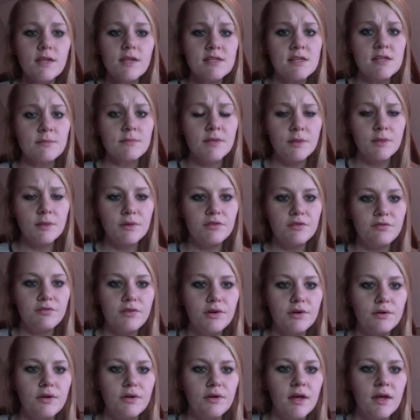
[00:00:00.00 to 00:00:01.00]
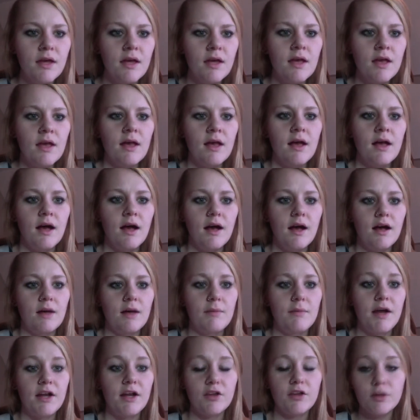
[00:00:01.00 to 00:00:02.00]
Something with food,
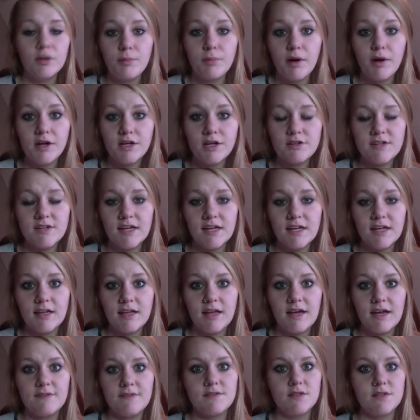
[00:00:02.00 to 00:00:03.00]
another part of your daily life.